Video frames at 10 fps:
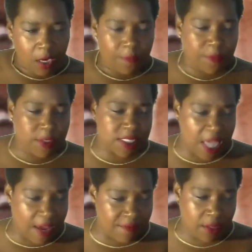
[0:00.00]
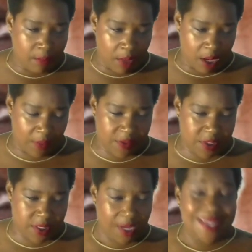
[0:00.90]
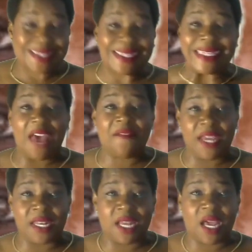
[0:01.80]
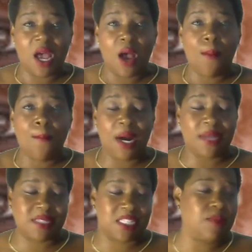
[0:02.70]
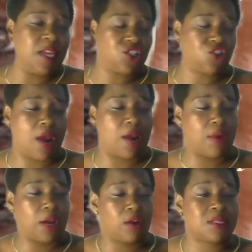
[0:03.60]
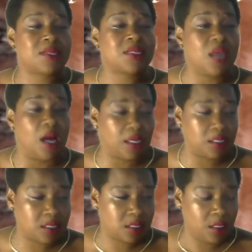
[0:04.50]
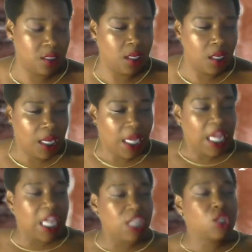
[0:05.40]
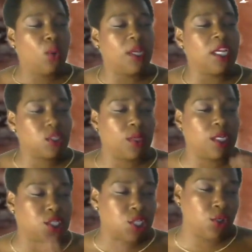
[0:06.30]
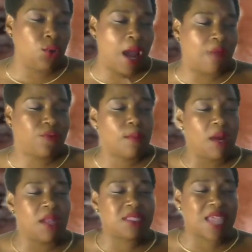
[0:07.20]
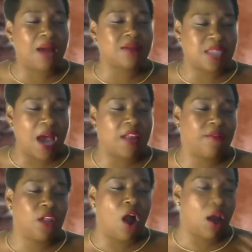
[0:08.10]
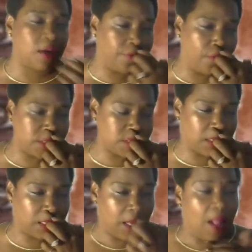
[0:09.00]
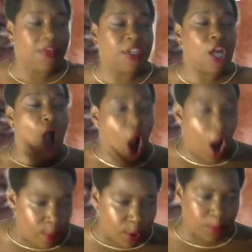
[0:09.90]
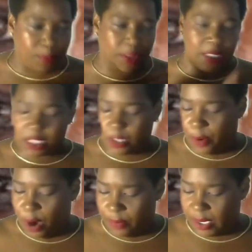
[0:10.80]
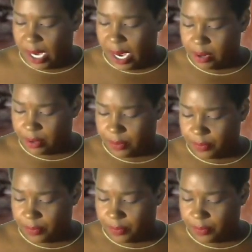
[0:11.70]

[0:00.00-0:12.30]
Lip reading: for 7 months. 7 months. This man's track record sucks. In 2022, after months outside of law enforcement, the Auburn Police Department hired him.